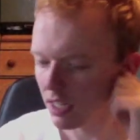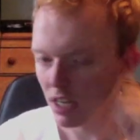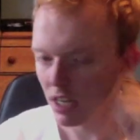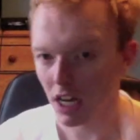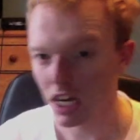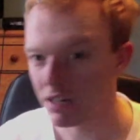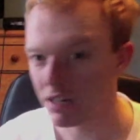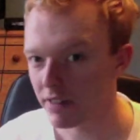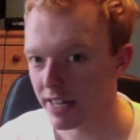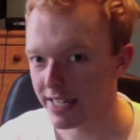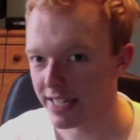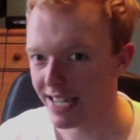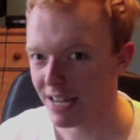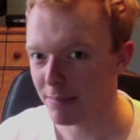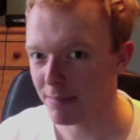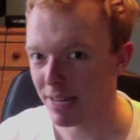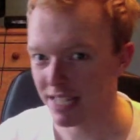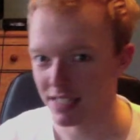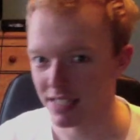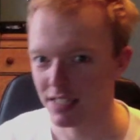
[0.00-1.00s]
Right, yeah,
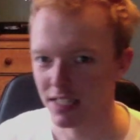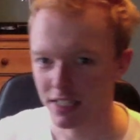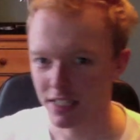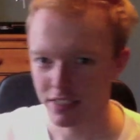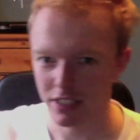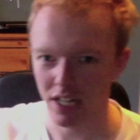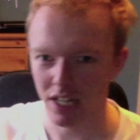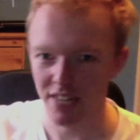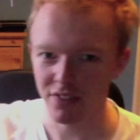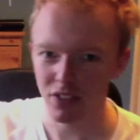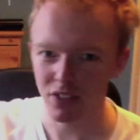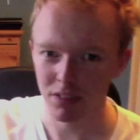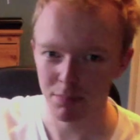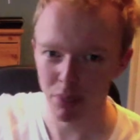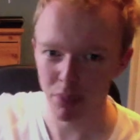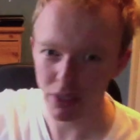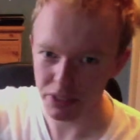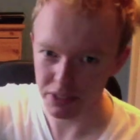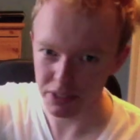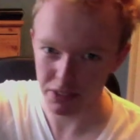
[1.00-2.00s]
I'm back. So I've got the
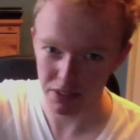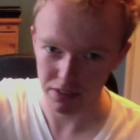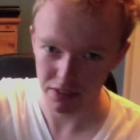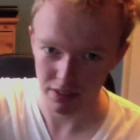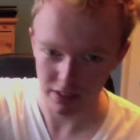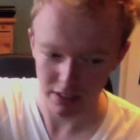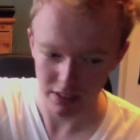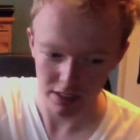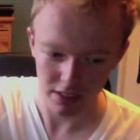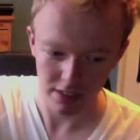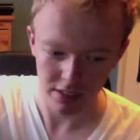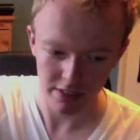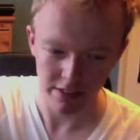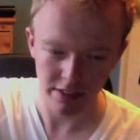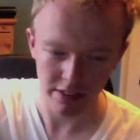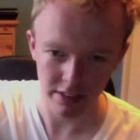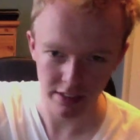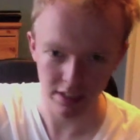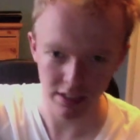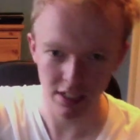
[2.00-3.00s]
box.
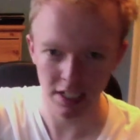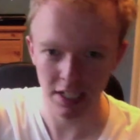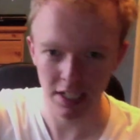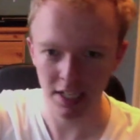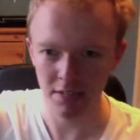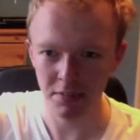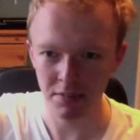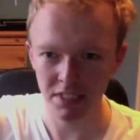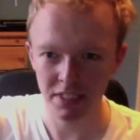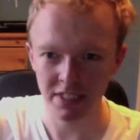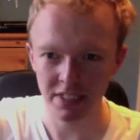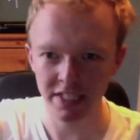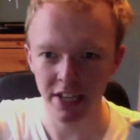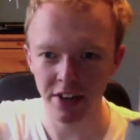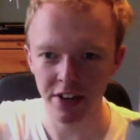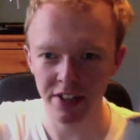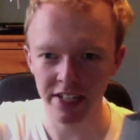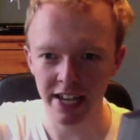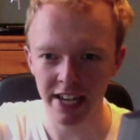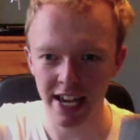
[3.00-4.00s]
And this is the
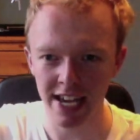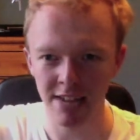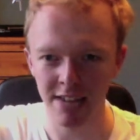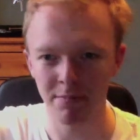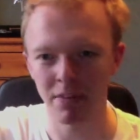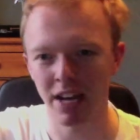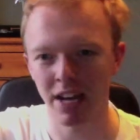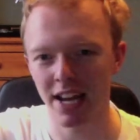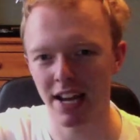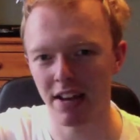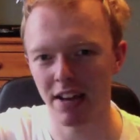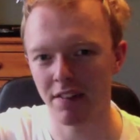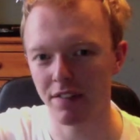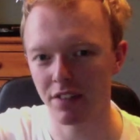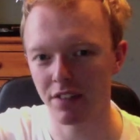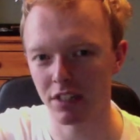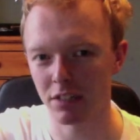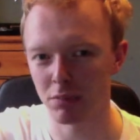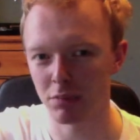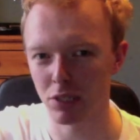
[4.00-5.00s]
only game that I
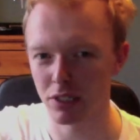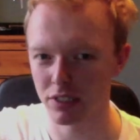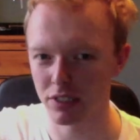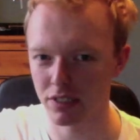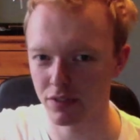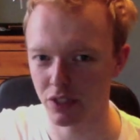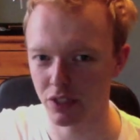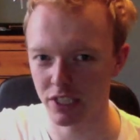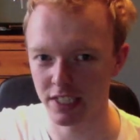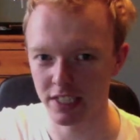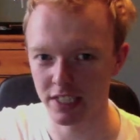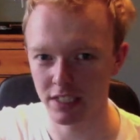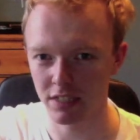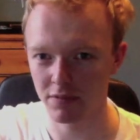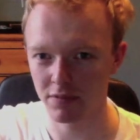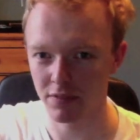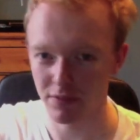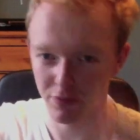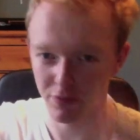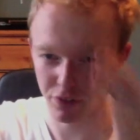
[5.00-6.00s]
have the box for it
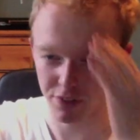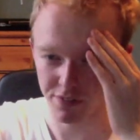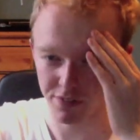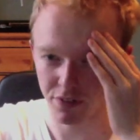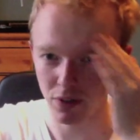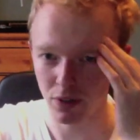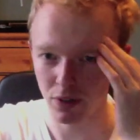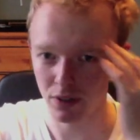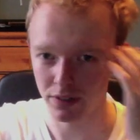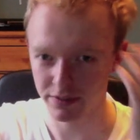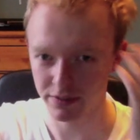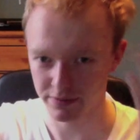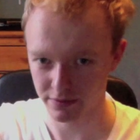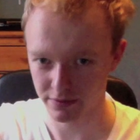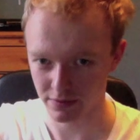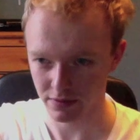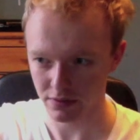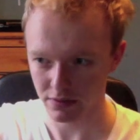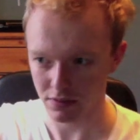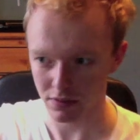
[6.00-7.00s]
for.
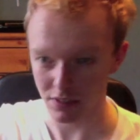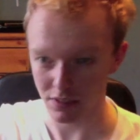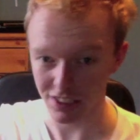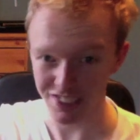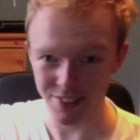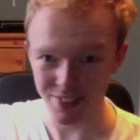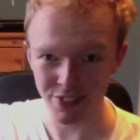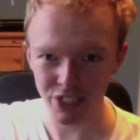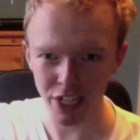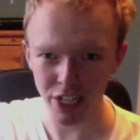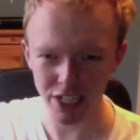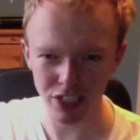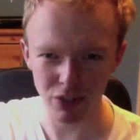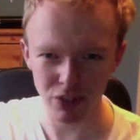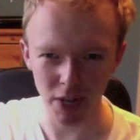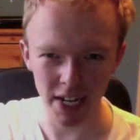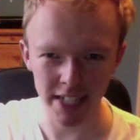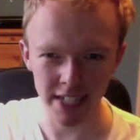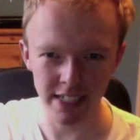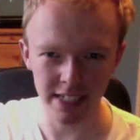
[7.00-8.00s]
Which is kind of
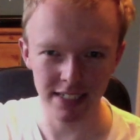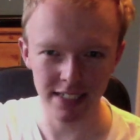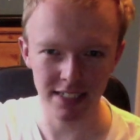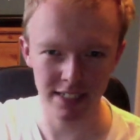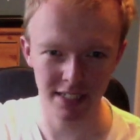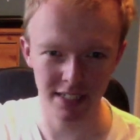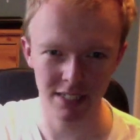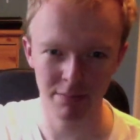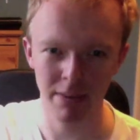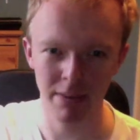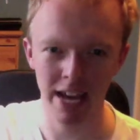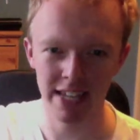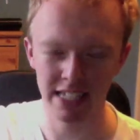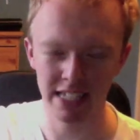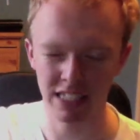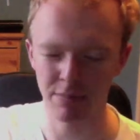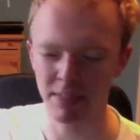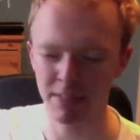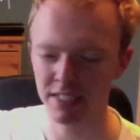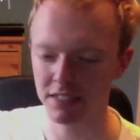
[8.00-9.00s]
crazy, because this is mad
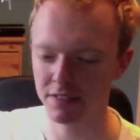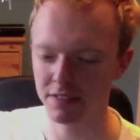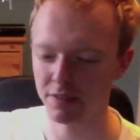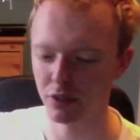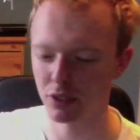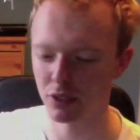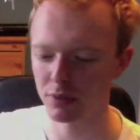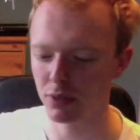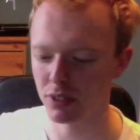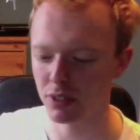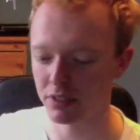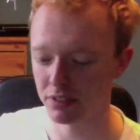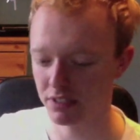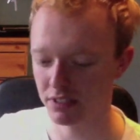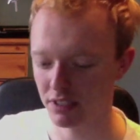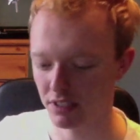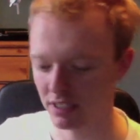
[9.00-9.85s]
expensive, or it was.